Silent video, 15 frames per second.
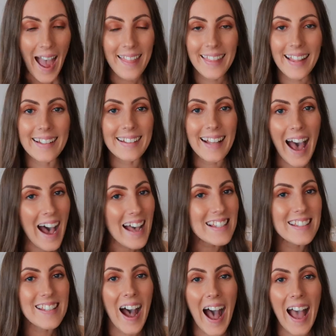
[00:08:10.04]
And the
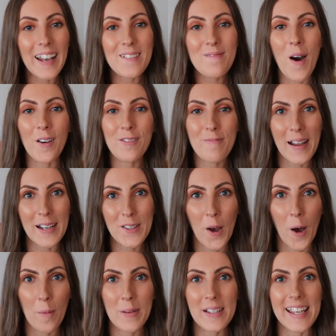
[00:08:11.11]
last item of my
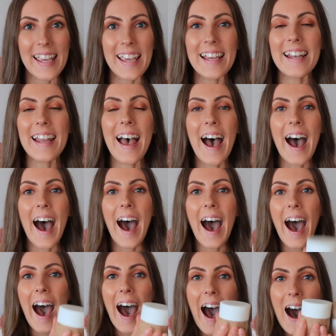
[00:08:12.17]
top 10
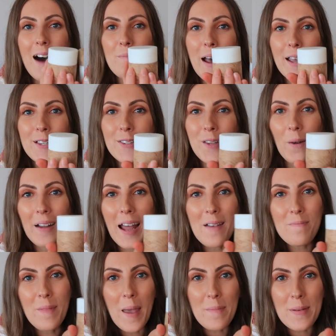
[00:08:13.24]
are my salt
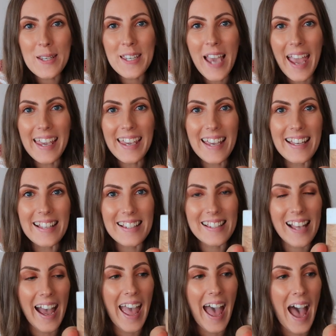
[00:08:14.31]
and pepper shakers.
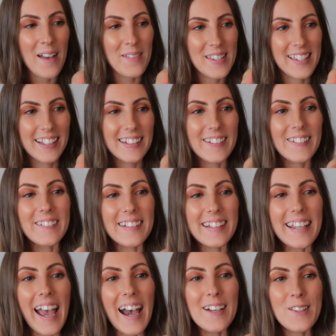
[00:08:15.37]
I
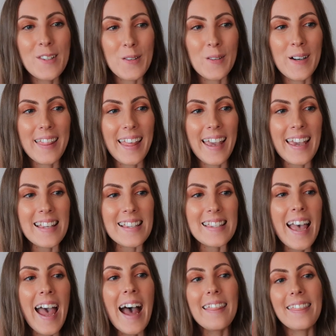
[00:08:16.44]
absolutely adore these.